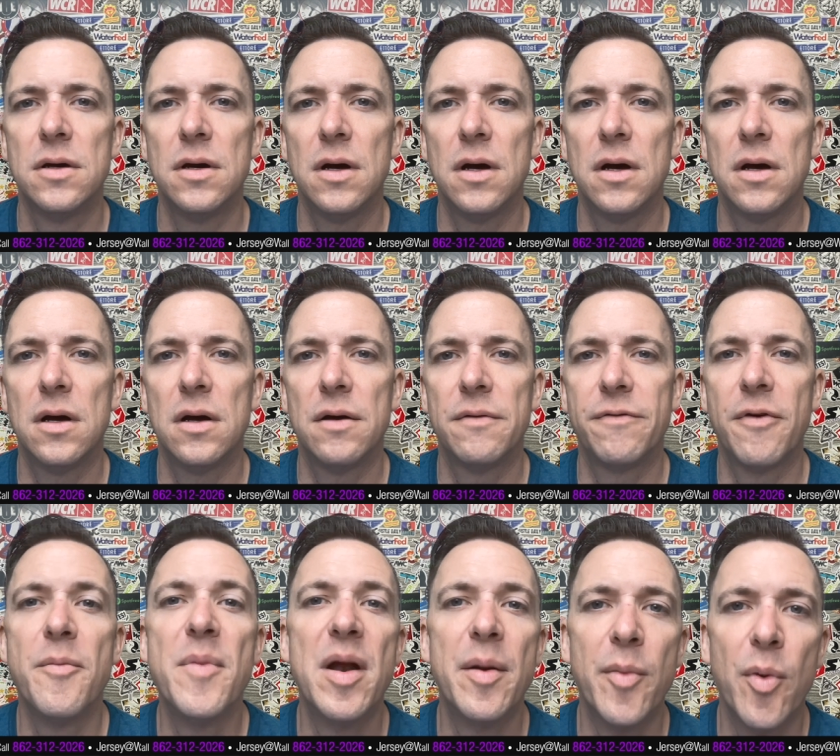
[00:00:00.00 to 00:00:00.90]
uh,
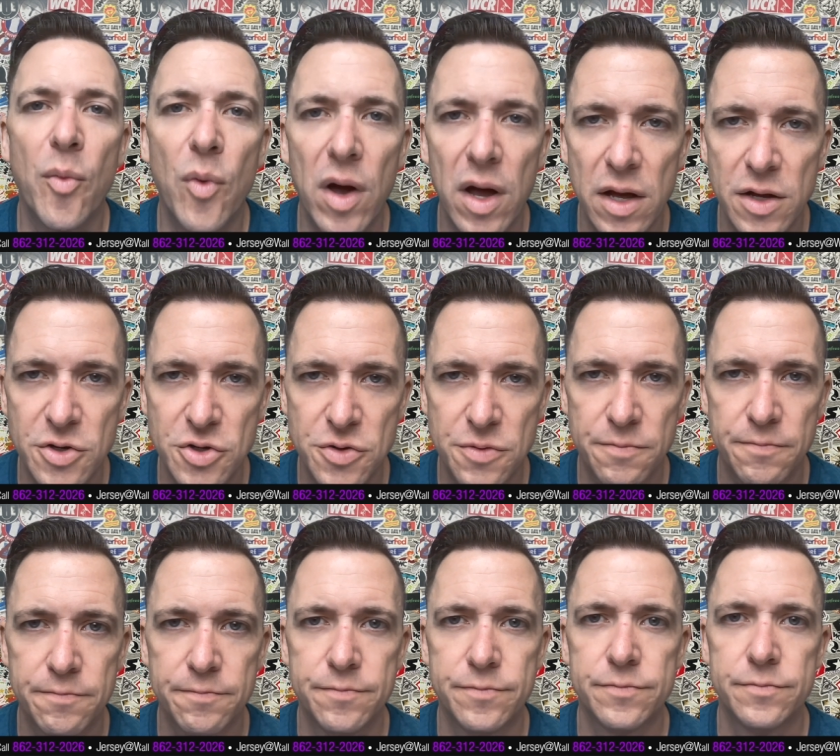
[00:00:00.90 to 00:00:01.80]
for minimum wage,
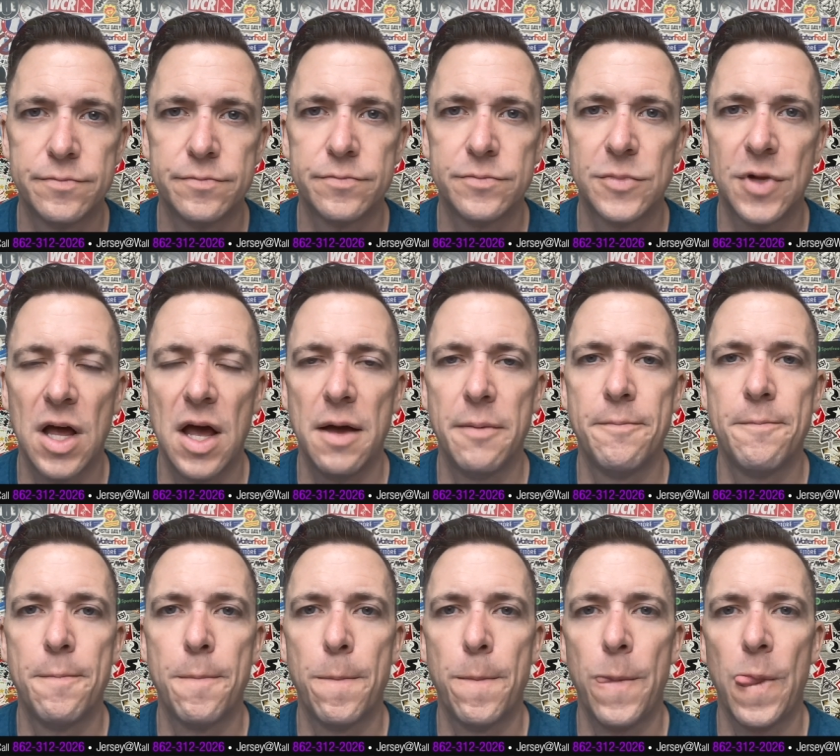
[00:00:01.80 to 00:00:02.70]
okay?
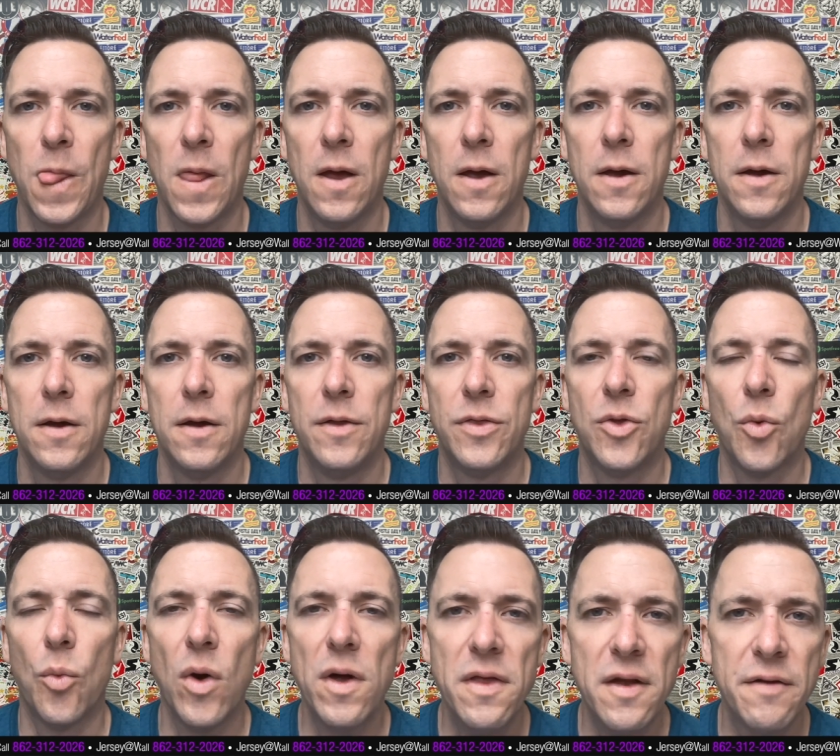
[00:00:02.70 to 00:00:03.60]

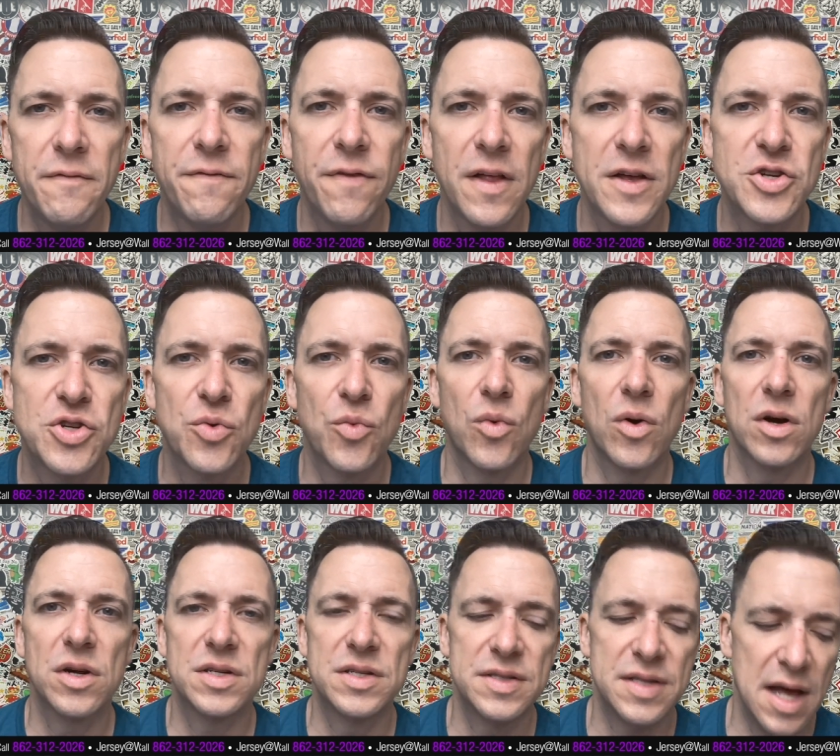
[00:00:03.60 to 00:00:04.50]
The way that inflation
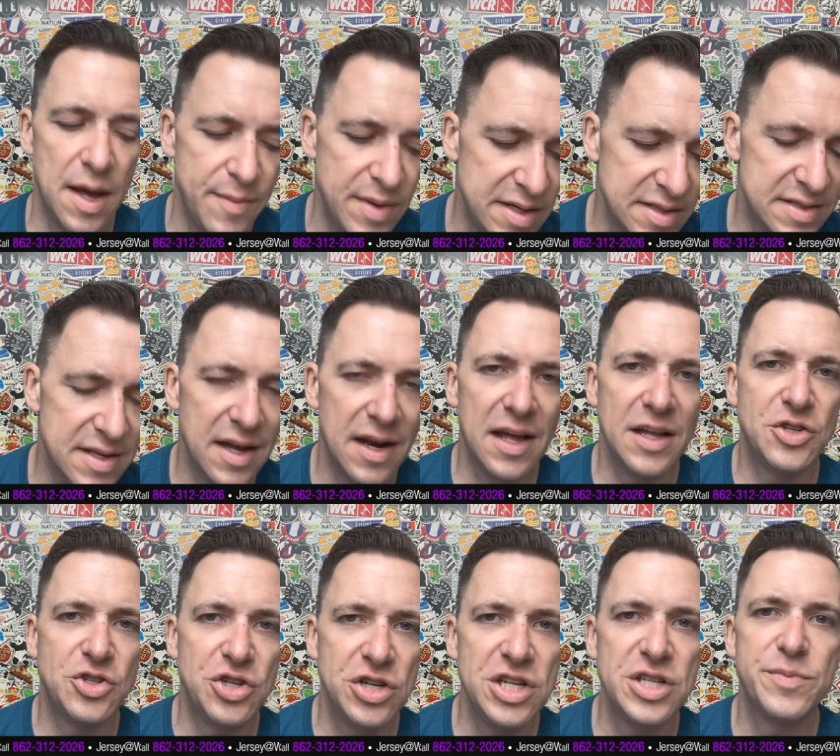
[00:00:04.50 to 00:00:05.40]
works is that means that a
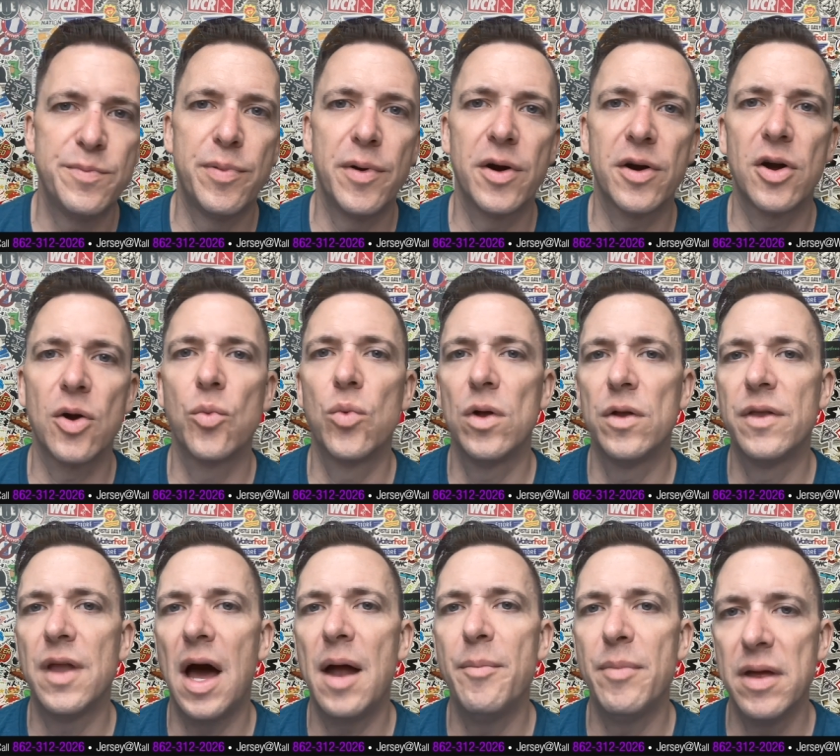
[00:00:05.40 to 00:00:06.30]
cheeseburger will
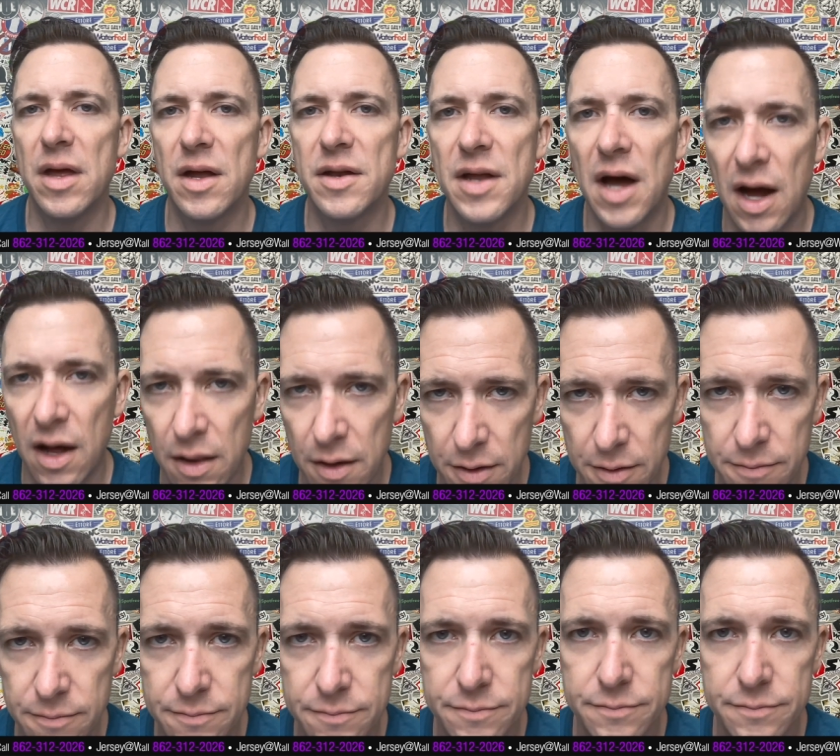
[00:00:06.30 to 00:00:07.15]
not be a dollar